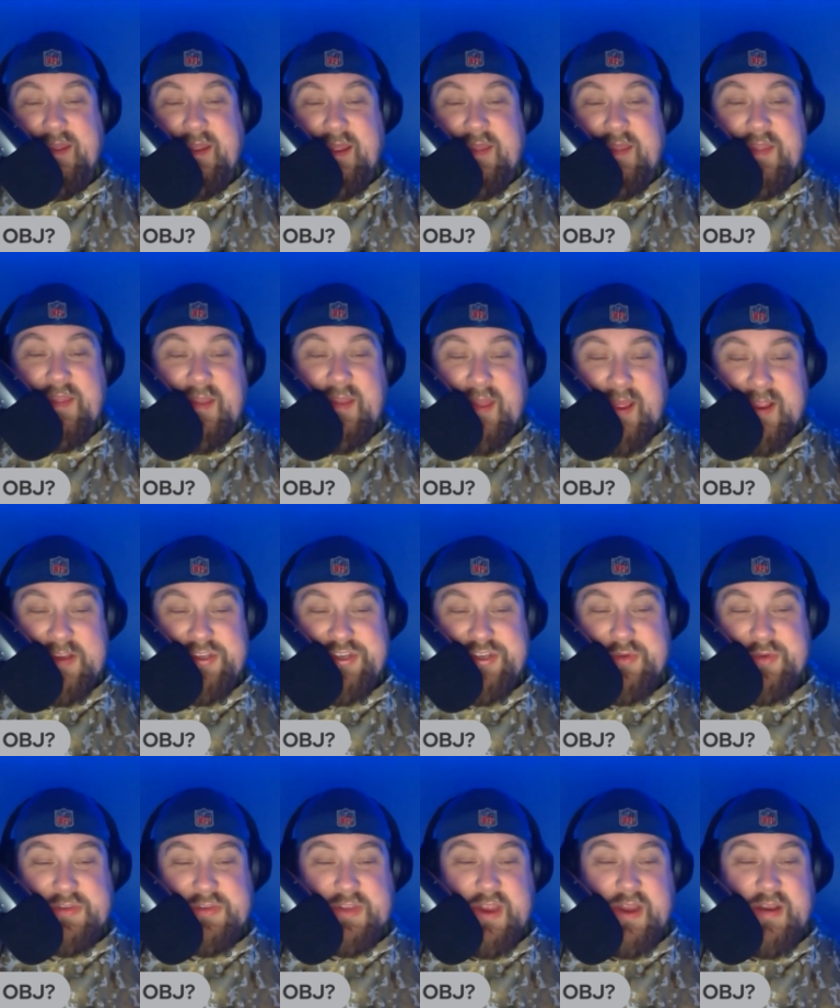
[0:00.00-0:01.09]
and then last year
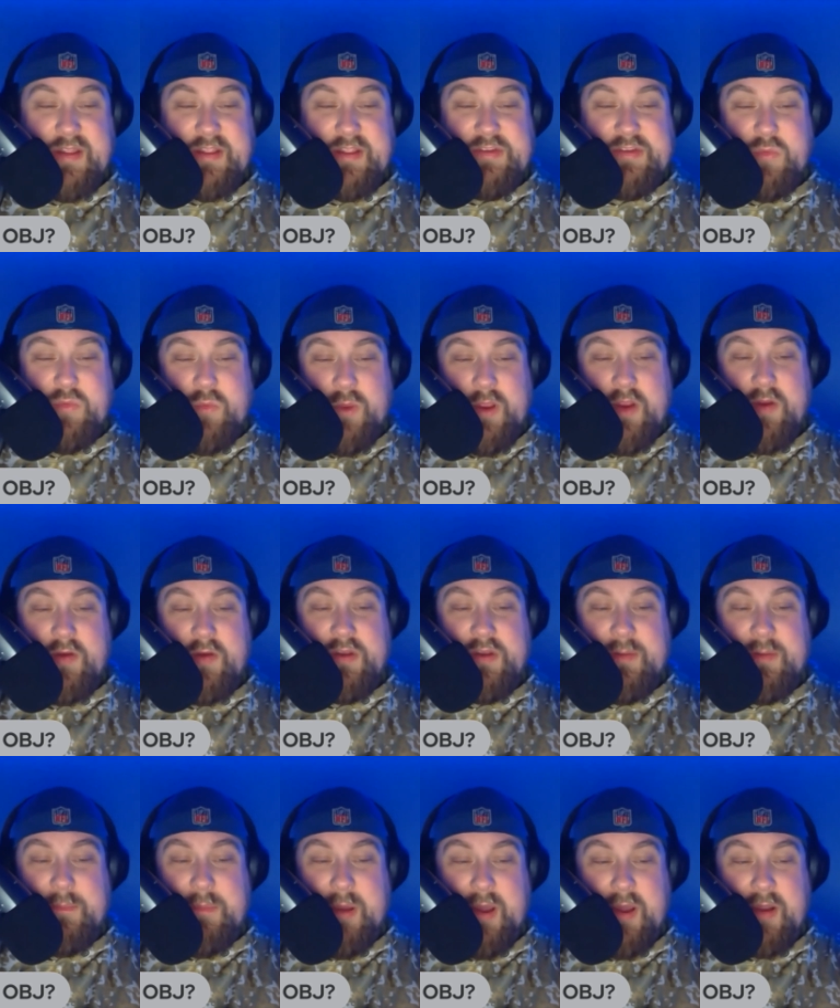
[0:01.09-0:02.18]
was kind of this weird
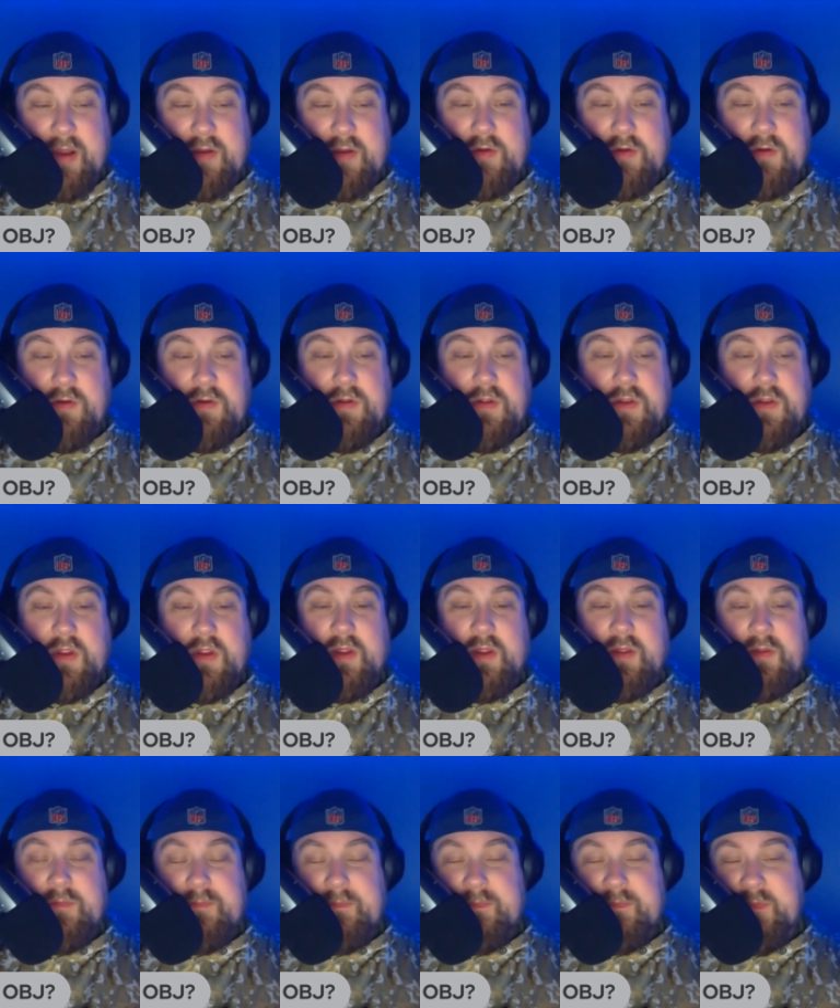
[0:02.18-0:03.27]
debacle.
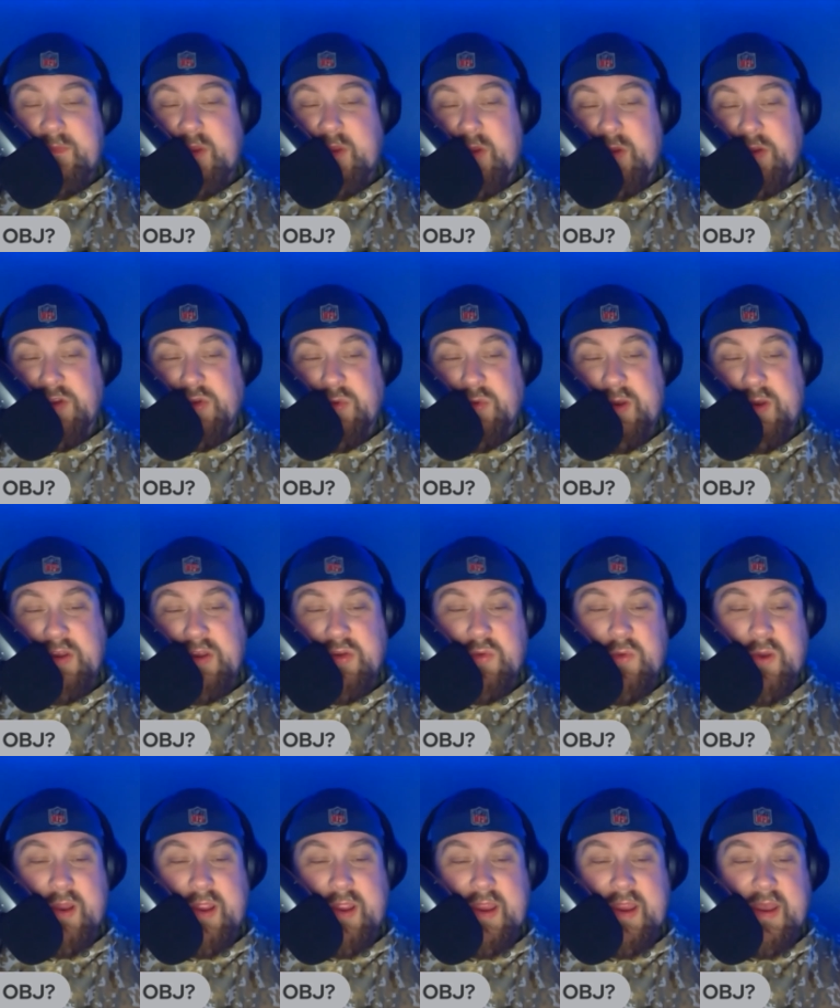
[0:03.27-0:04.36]
You know, in
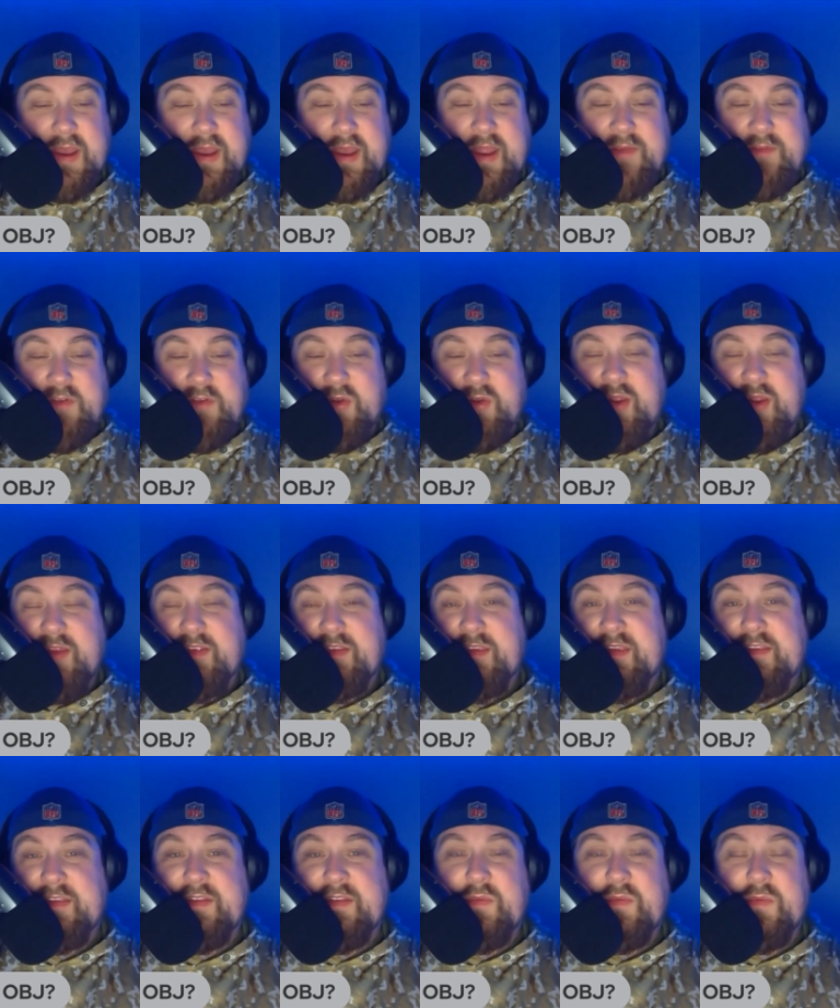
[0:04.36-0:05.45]
2020 he didn't have a great
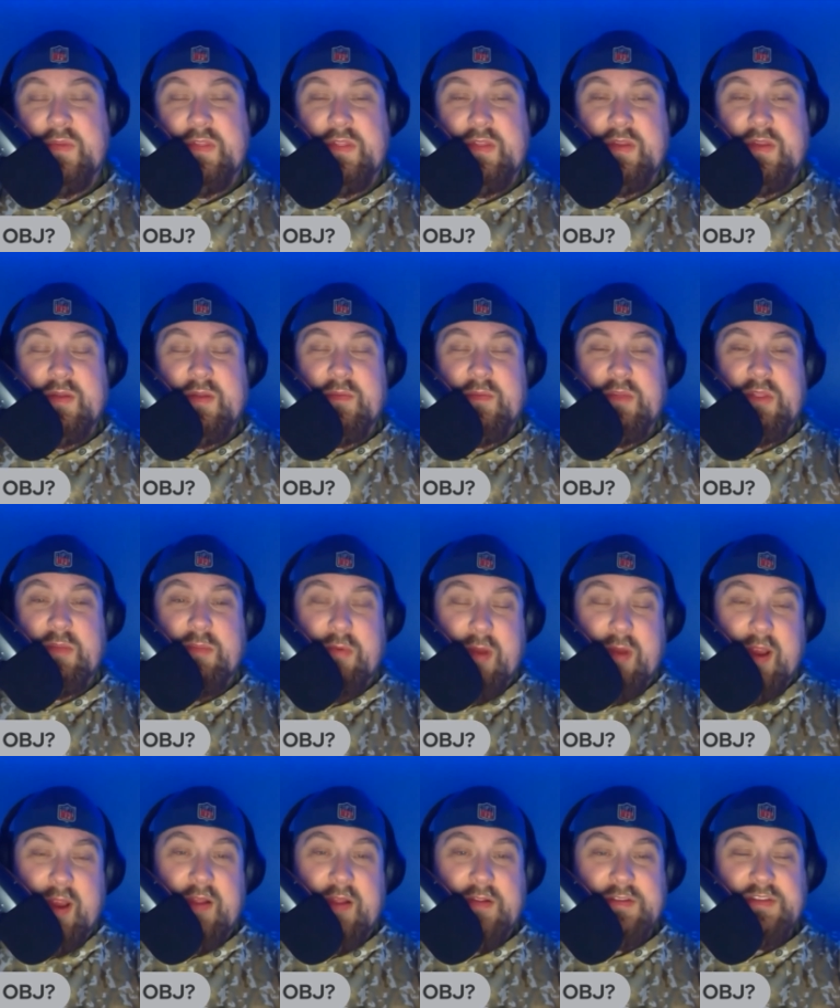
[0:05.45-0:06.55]
season with the with the
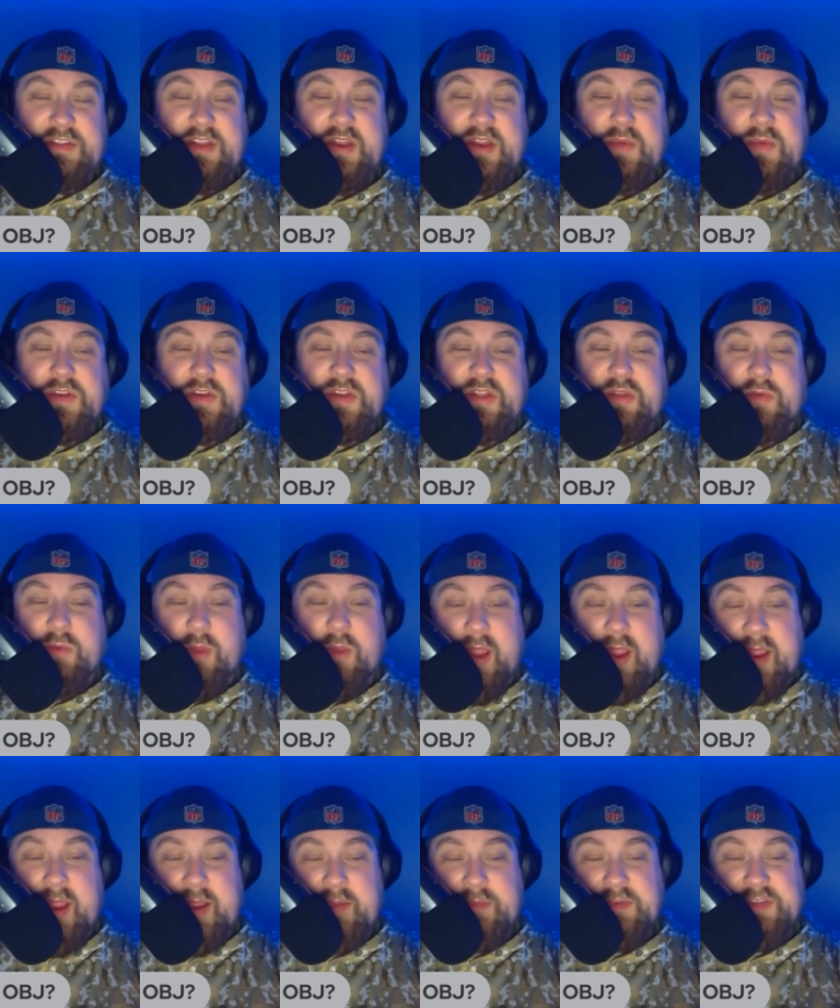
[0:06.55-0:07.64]
Browns. Then he went to the
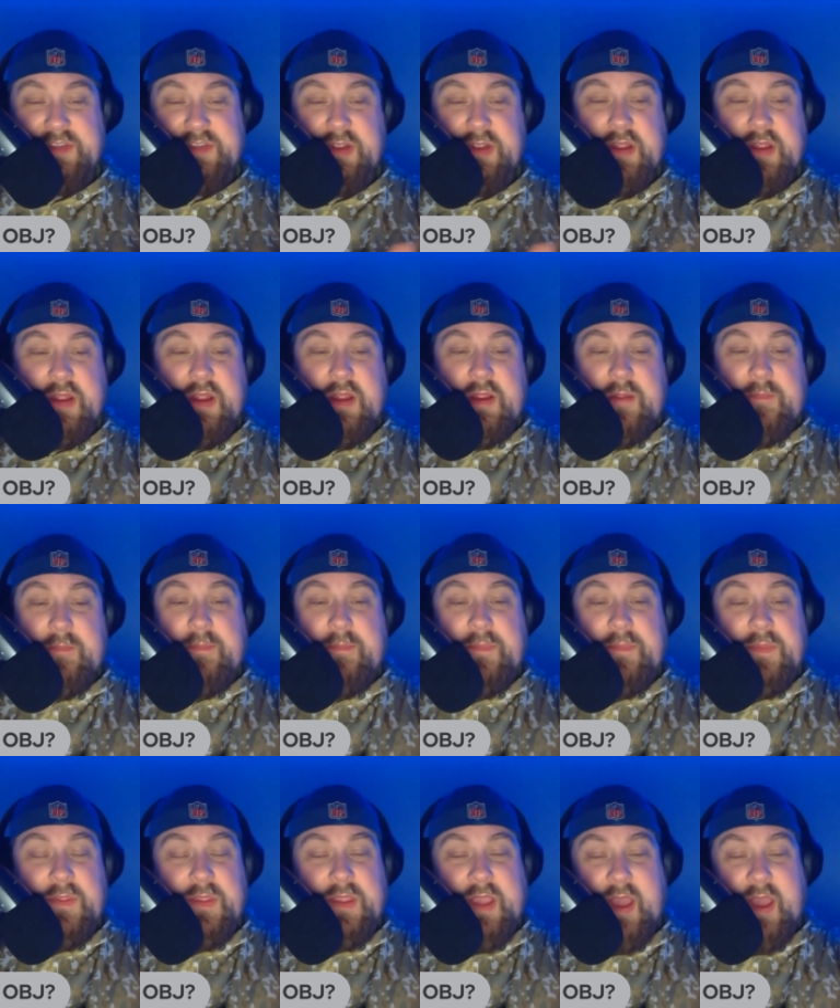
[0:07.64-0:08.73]
Rams.
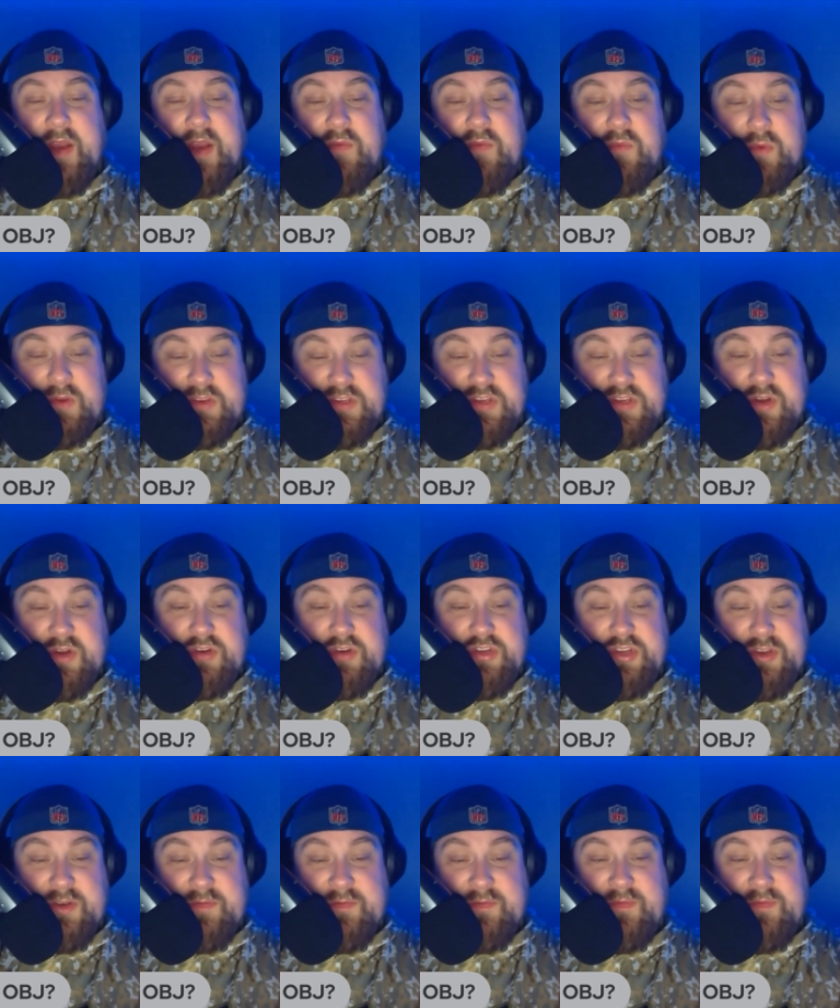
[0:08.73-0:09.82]
Kind of
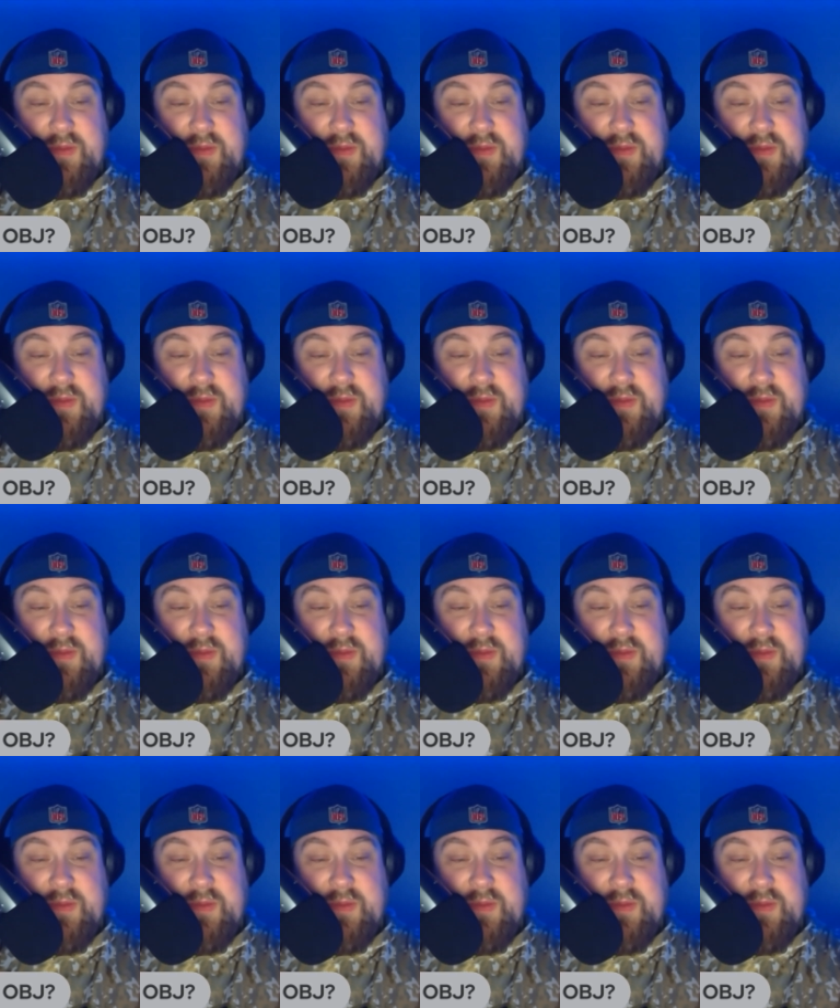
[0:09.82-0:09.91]
resurgent.